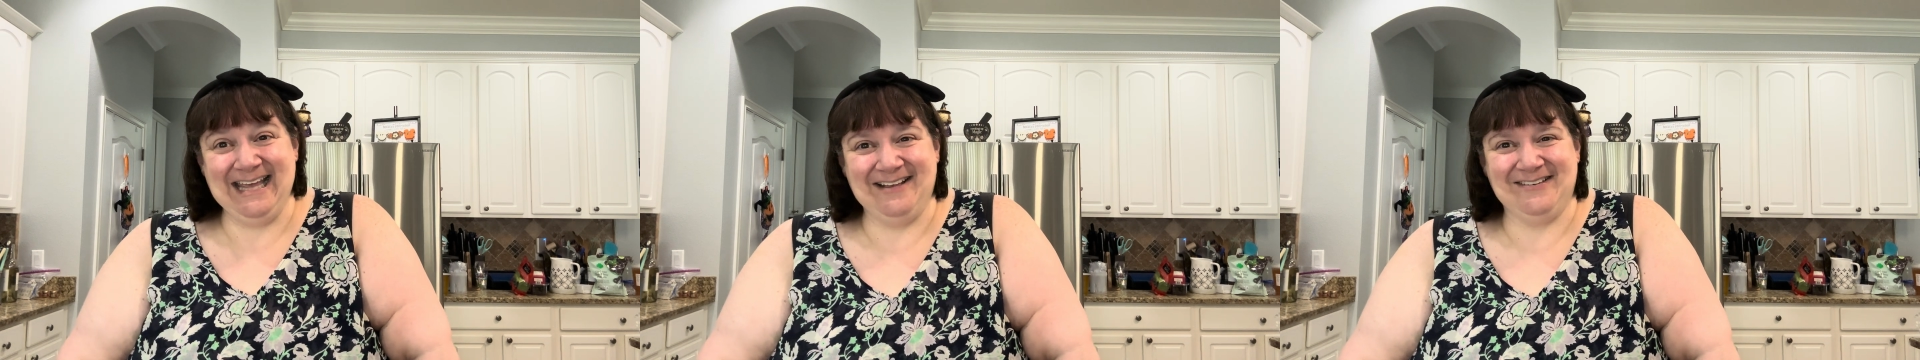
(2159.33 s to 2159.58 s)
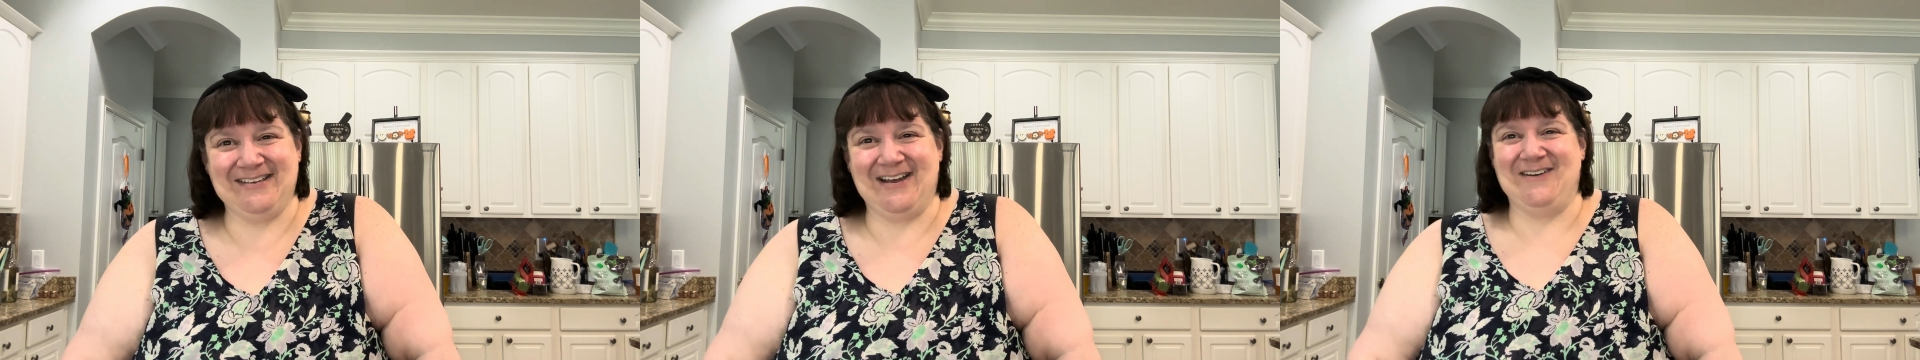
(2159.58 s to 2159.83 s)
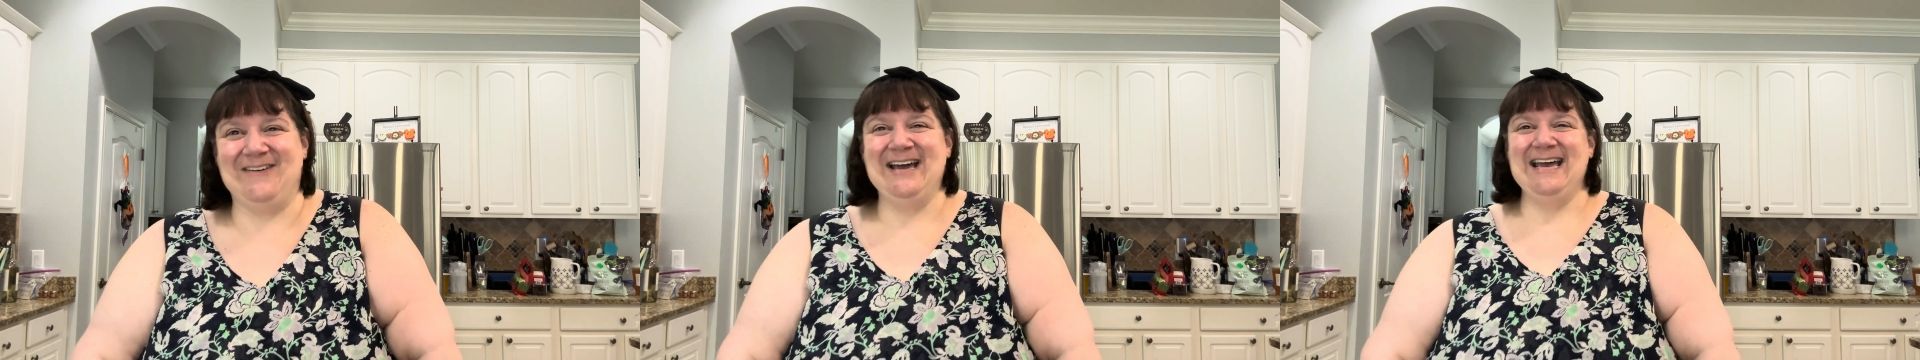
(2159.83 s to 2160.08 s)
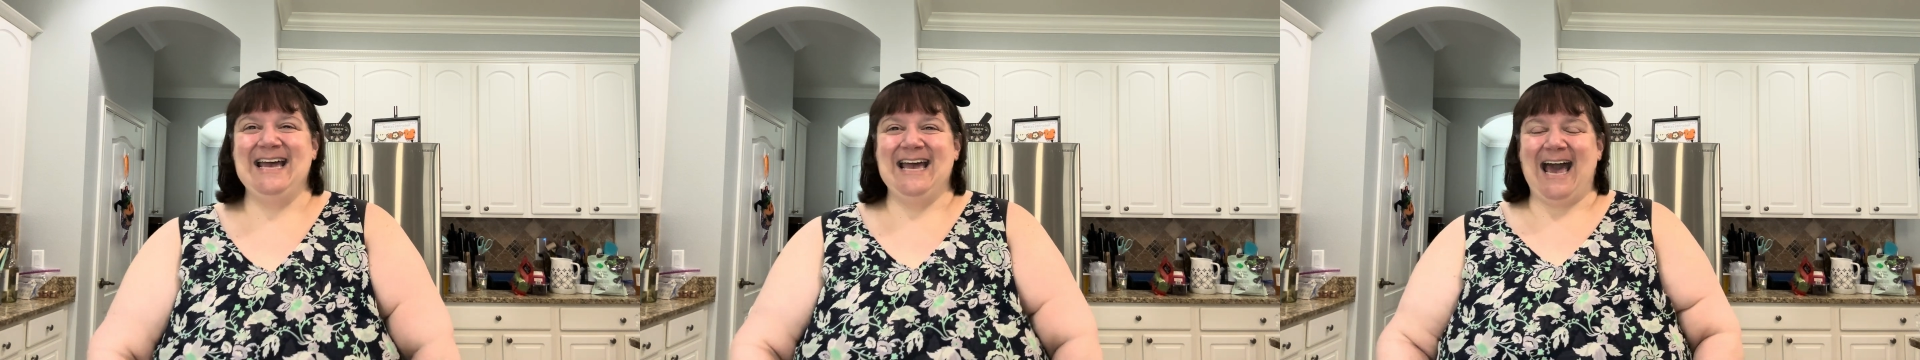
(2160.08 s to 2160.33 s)
So
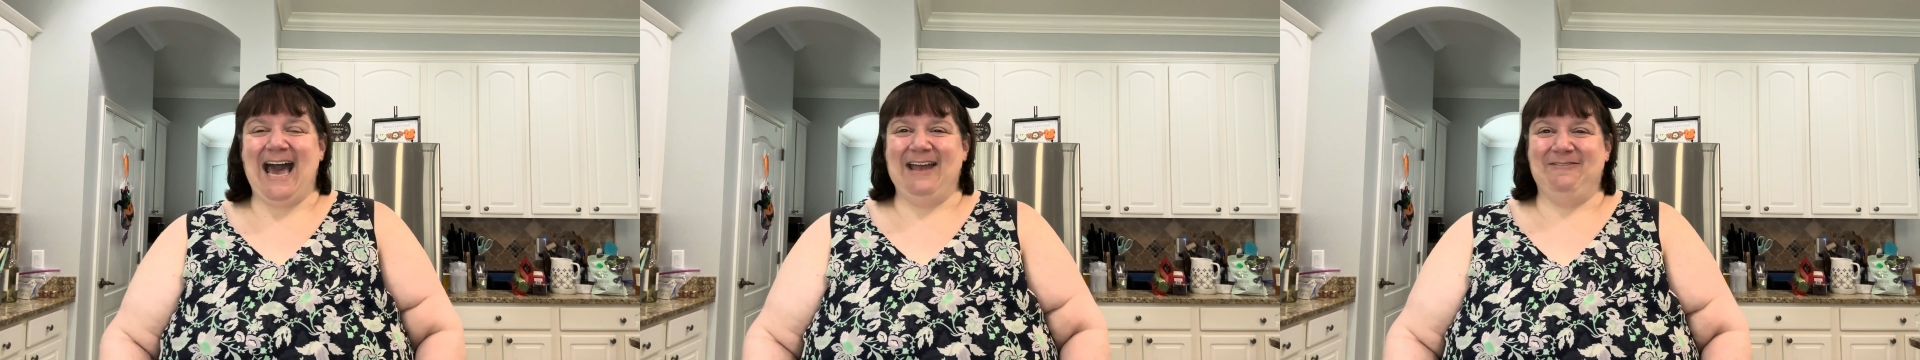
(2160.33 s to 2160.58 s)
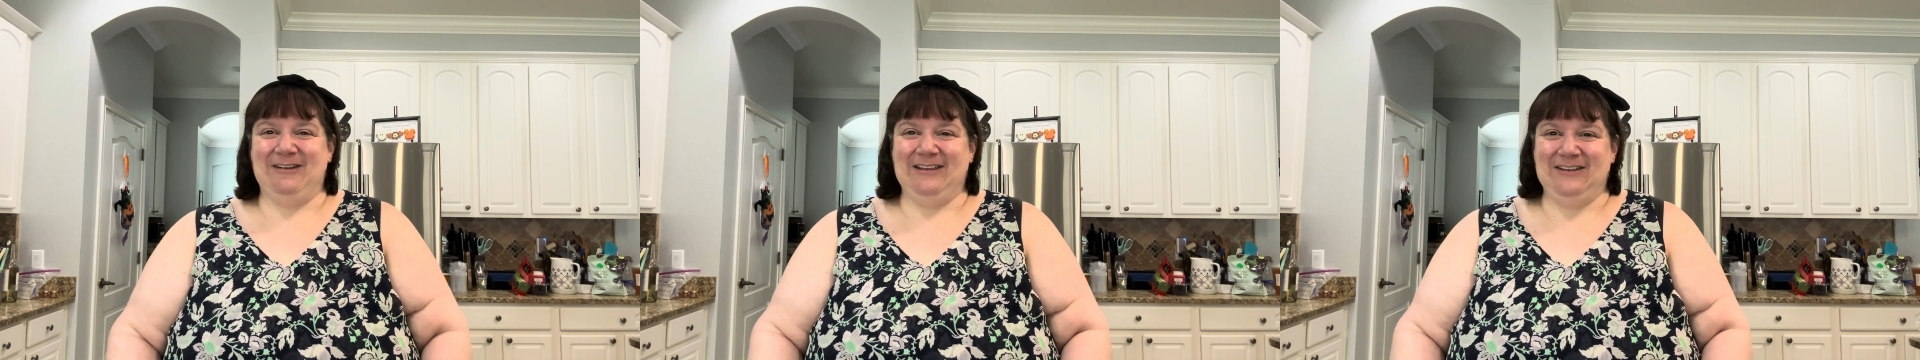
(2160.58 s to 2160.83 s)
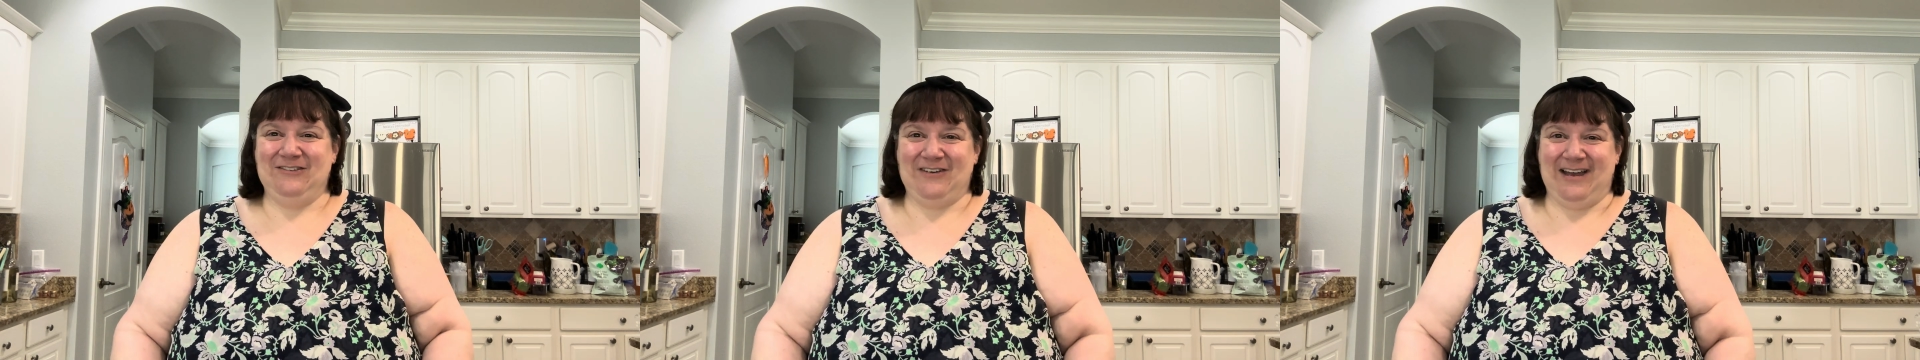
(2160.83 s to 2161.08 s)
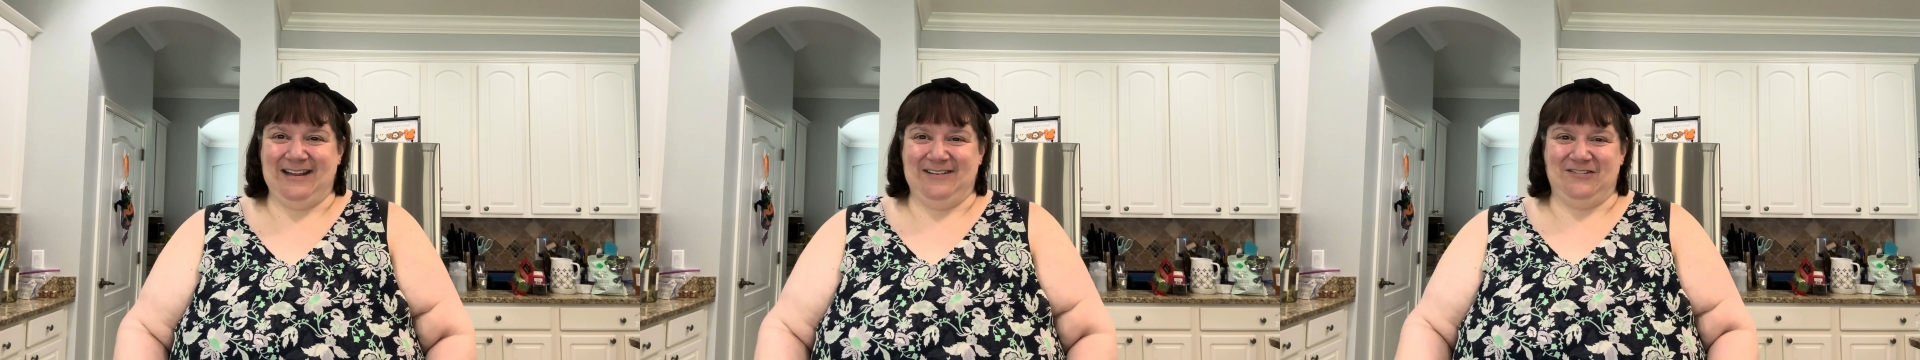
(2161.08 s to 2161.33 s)
I really
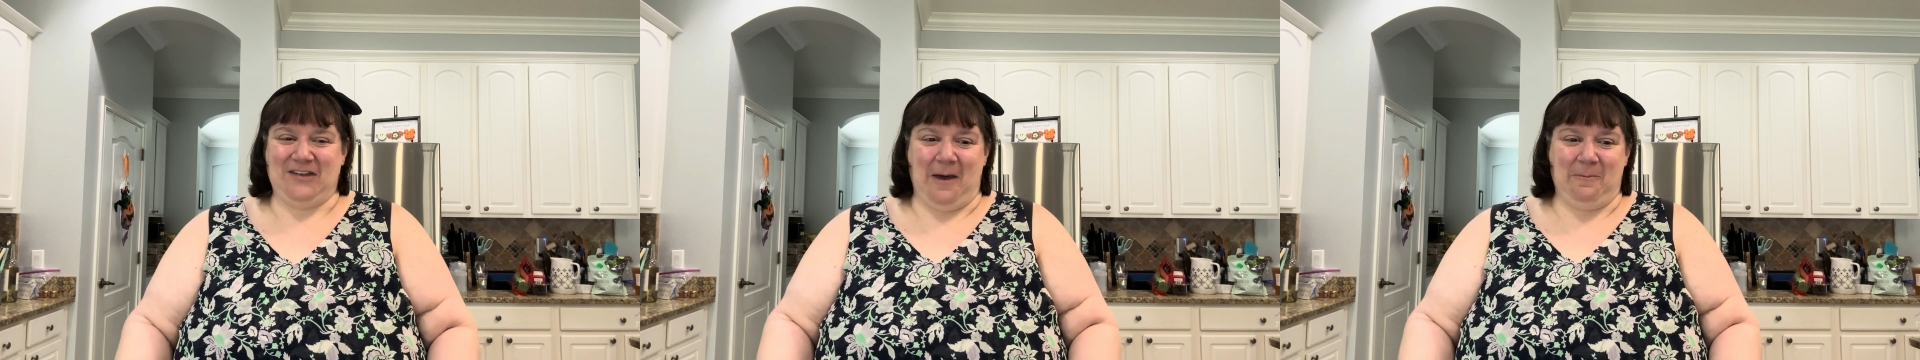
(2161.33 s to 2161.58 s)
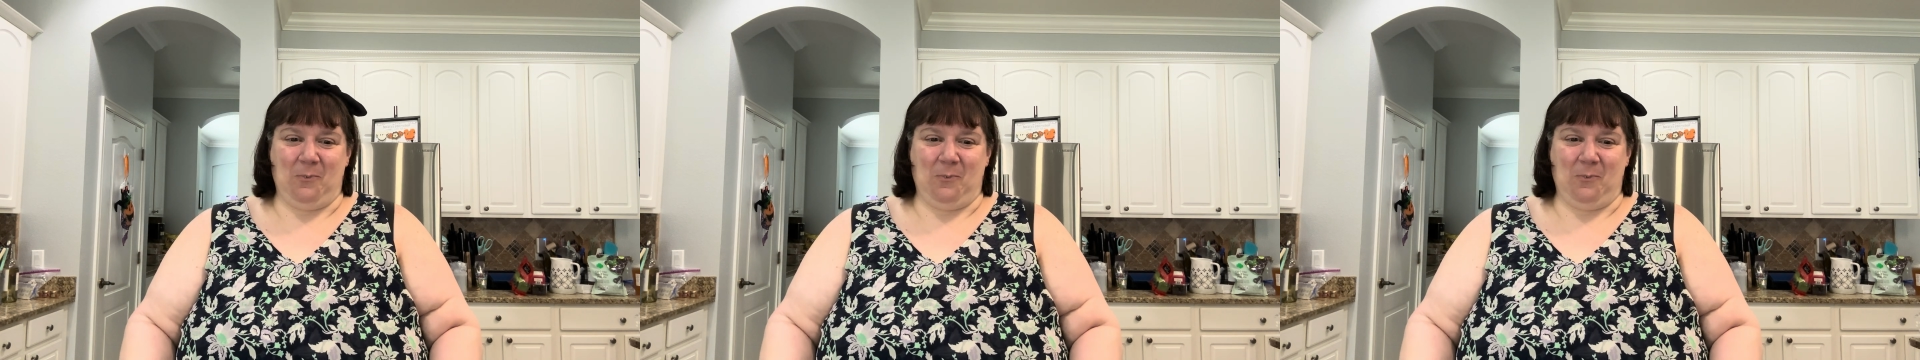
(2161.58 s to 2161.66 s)
try to shop